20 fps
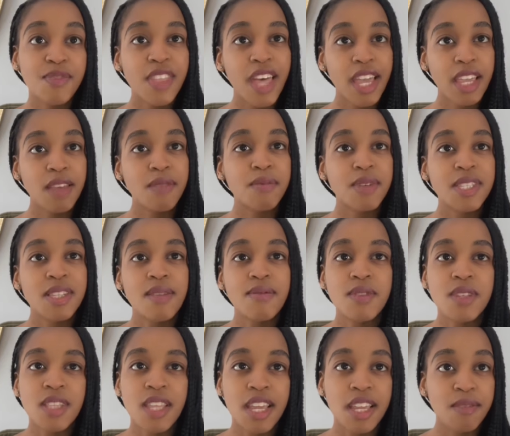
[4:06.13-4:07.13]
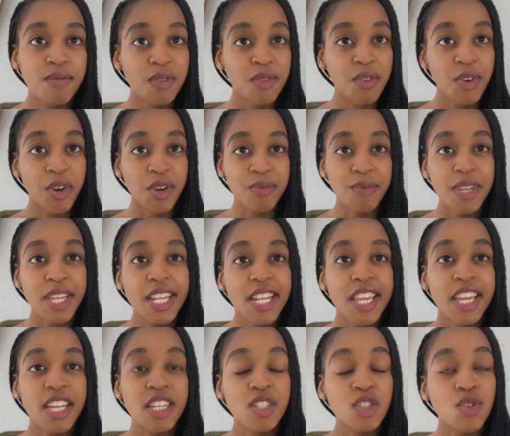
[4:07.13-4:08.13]
That can be something that can be very
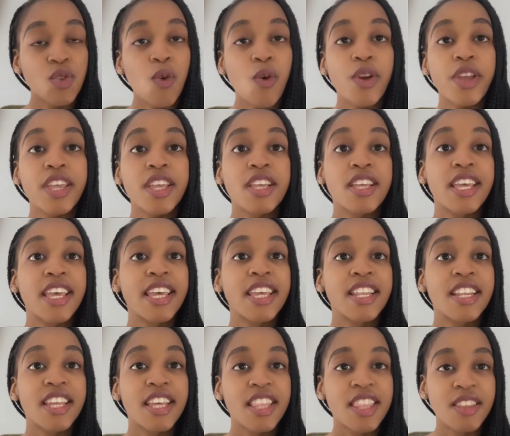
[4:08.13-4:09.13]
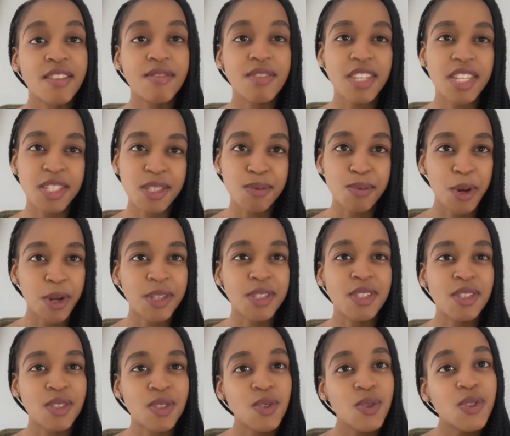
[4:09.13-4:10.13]
appealing and drawing in the Venus
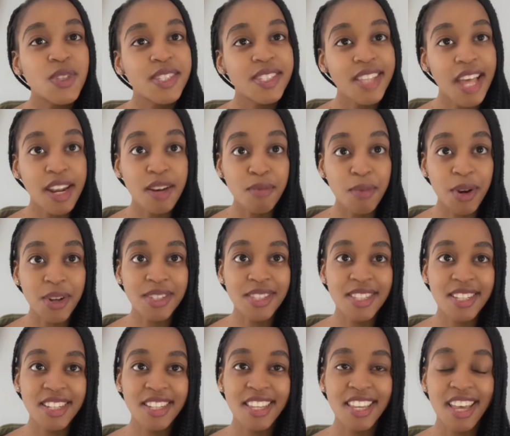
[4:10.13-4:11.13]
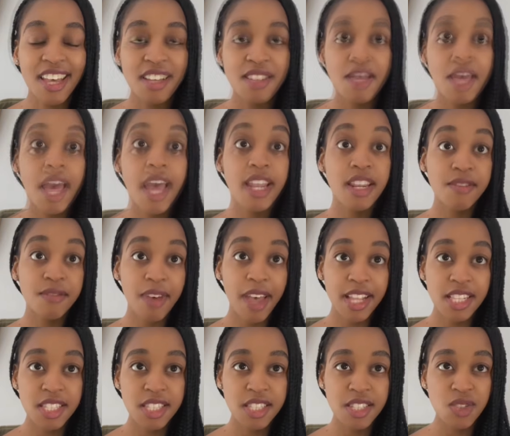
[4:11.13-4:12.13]
person to the Sun person here. And in
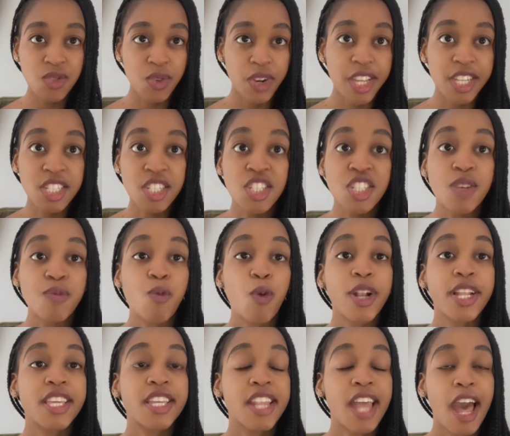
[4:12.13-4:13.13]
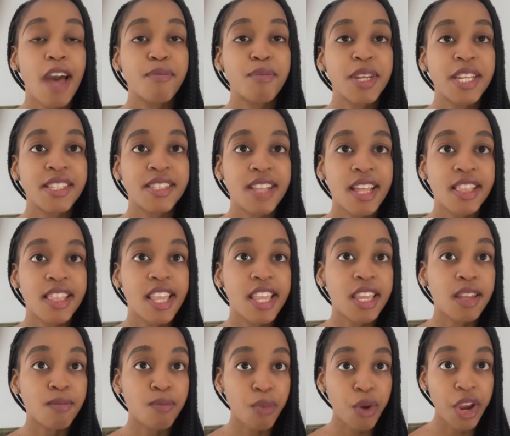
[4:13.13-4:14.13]
fact, in this relationship, what can happen is that they
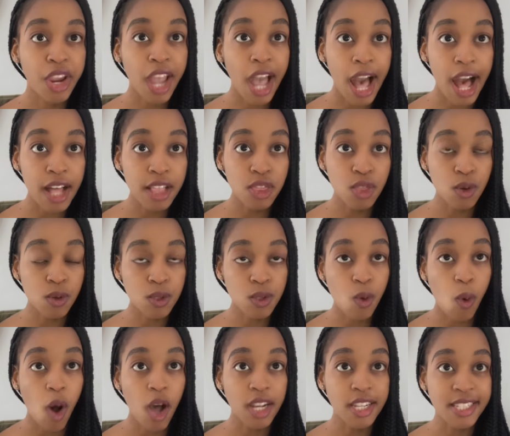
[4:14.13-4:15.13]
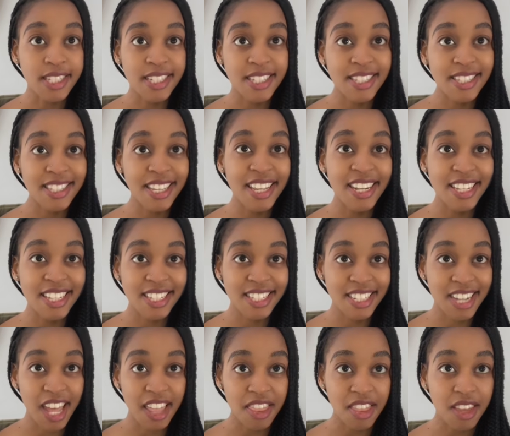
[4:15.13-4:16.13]
can bring out those qualities in
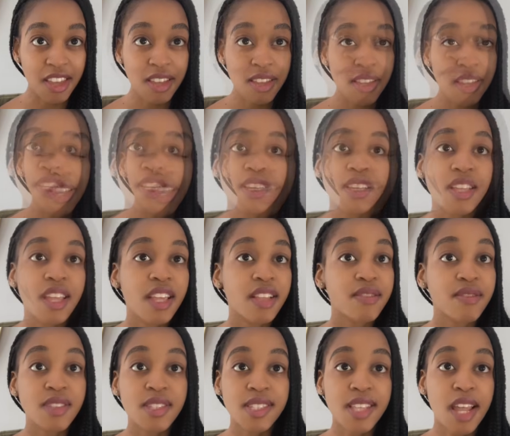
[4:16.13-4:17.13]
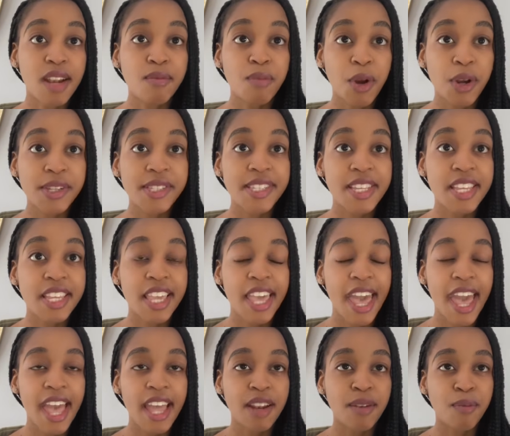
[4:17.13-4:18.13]
each other. The Sun person
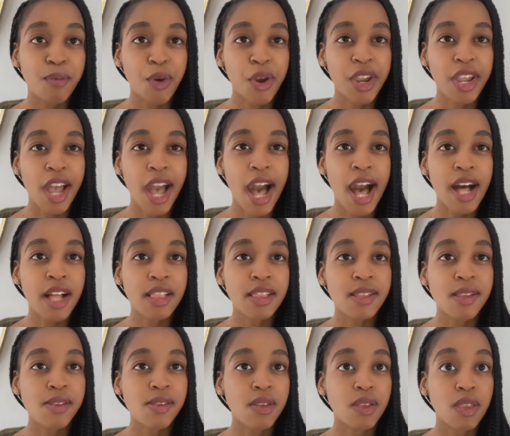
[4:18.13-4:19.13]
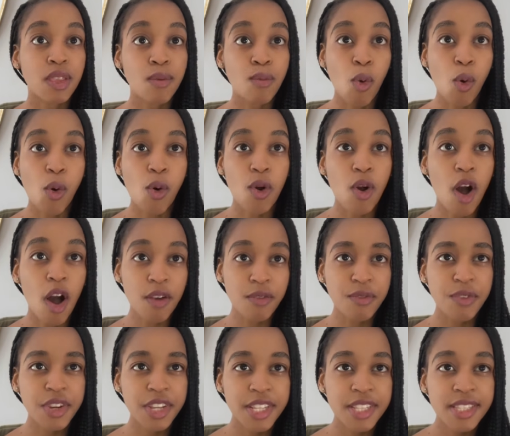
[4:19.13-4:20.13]
can bring out the more
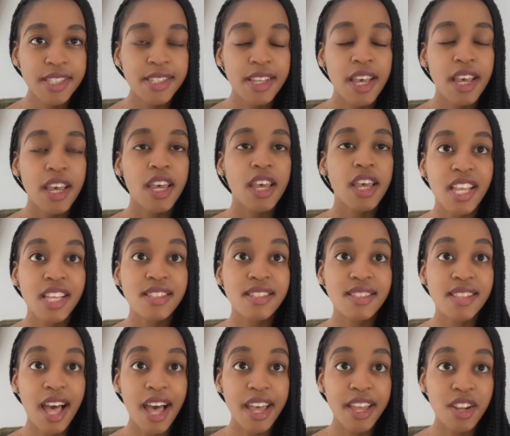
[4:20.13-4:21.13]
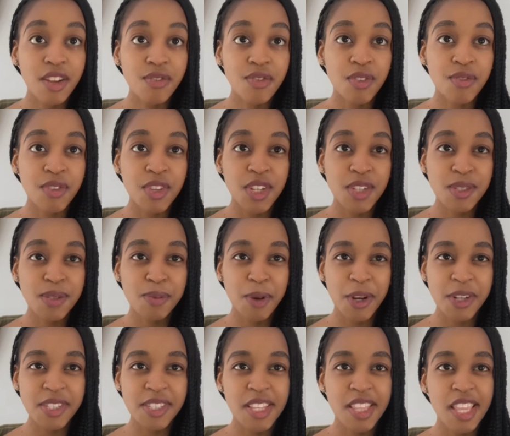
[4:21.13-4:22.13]
confident side of the Venus
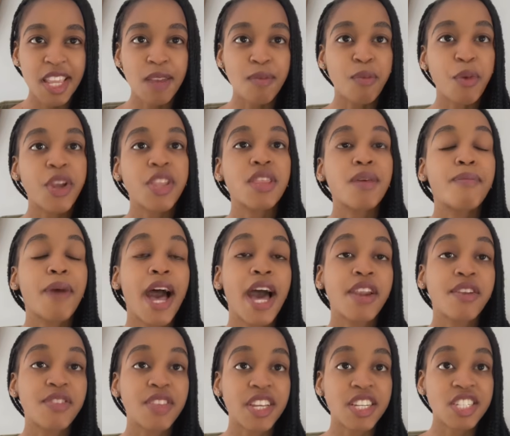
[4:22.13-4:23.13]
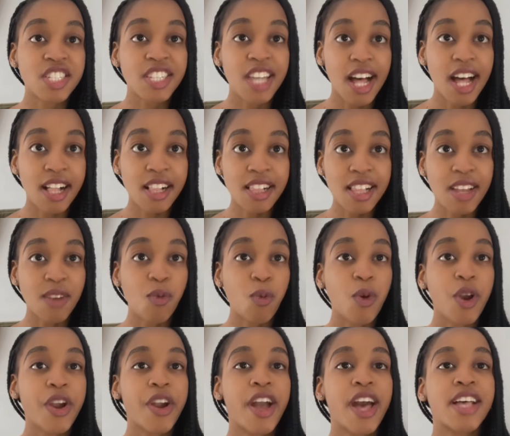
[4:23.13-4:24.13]
person. They can bring them out of their shell,
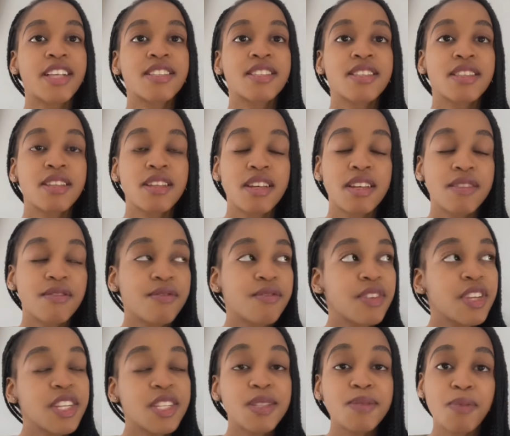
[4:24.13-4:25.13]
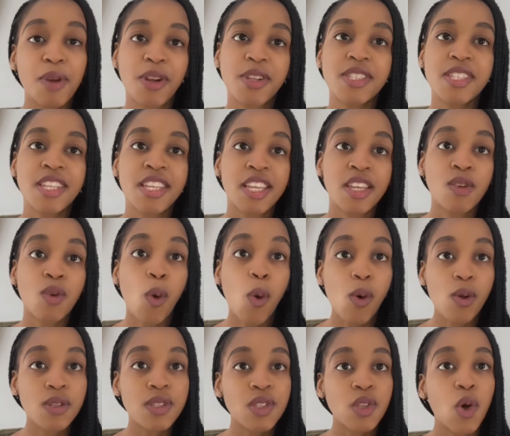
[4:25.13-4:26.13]
whereas the Venus person can
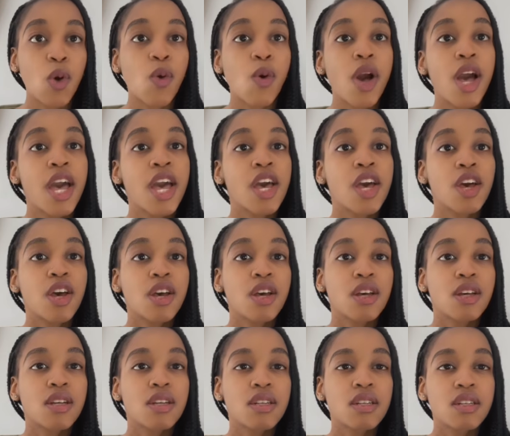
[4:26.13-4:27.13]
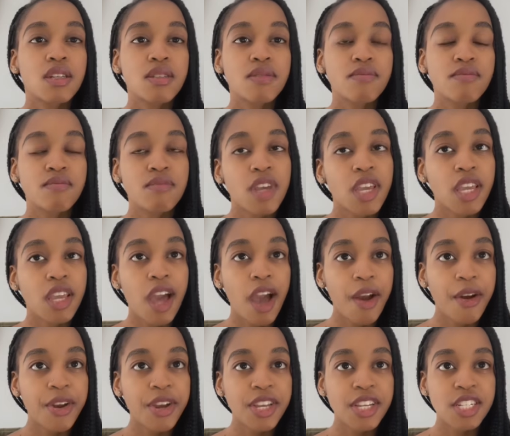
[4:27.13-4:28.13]
also
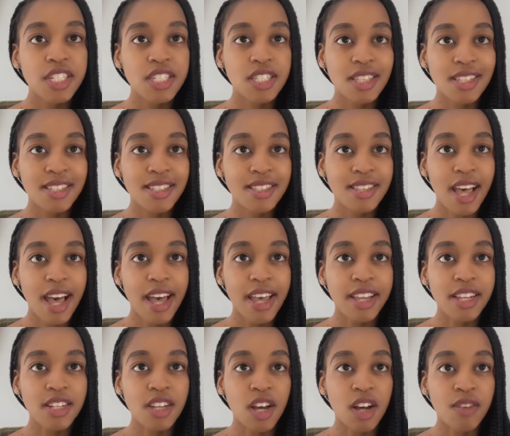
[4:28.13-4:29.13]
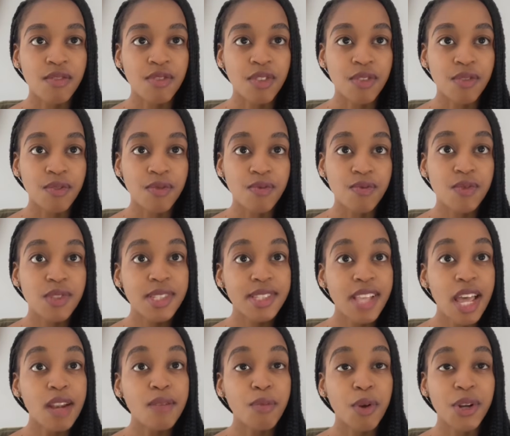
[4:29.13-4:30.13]
encourage the side of the
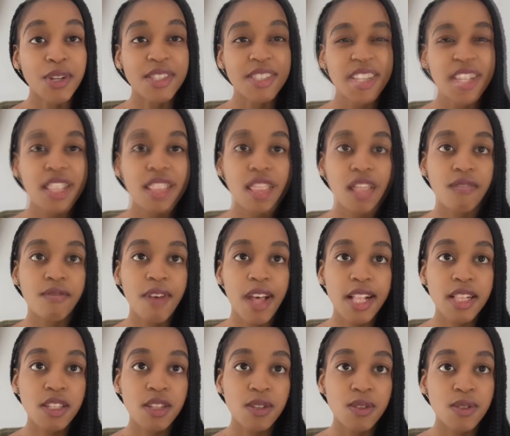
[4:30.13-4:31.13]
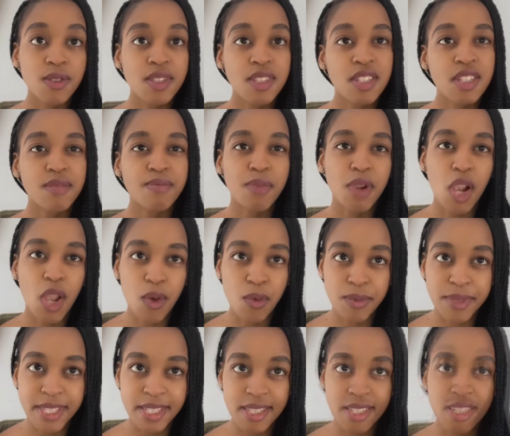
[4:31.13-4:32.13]
Sun person that values
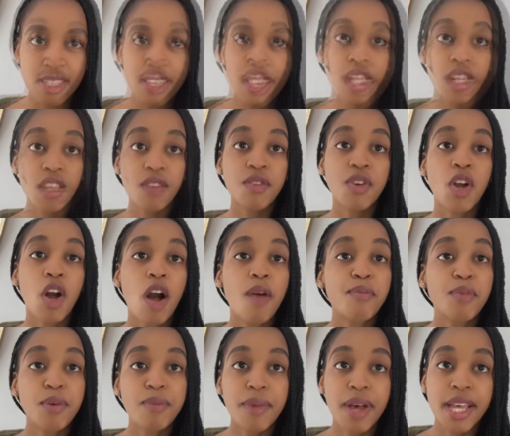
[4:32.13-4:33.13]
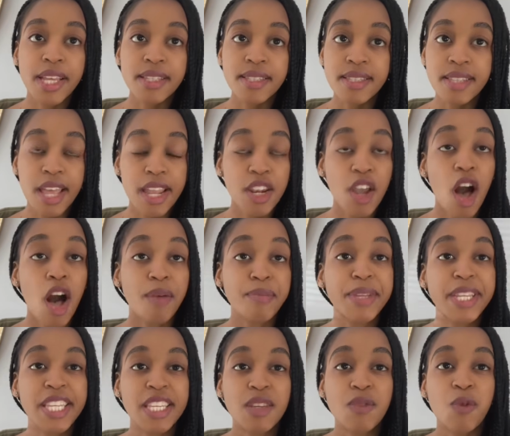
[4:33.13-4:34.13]
diplomacy and even compromise and
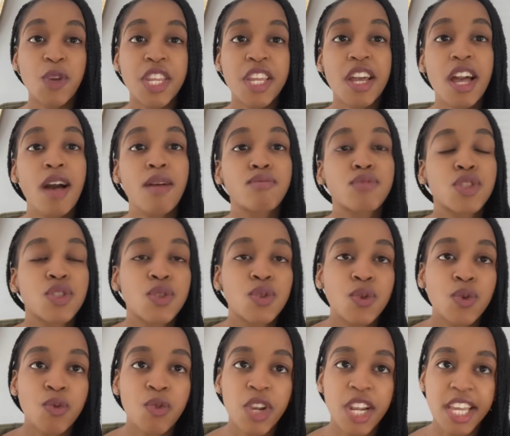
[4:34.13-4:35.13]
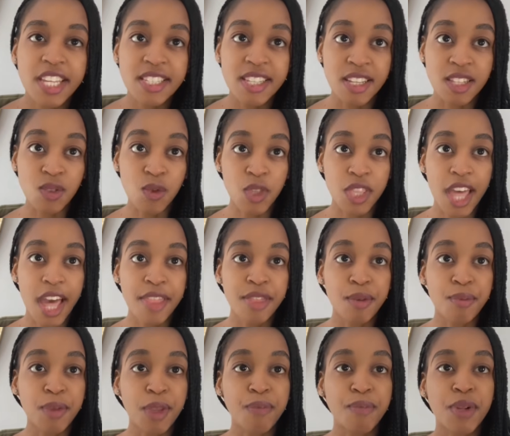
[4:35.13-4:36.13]
harmony when it comes to relating with
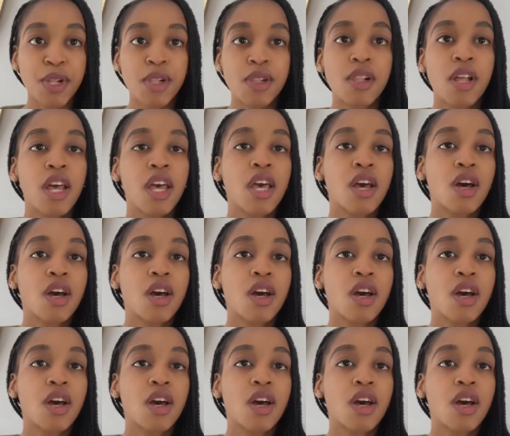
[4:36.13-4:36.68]
other people.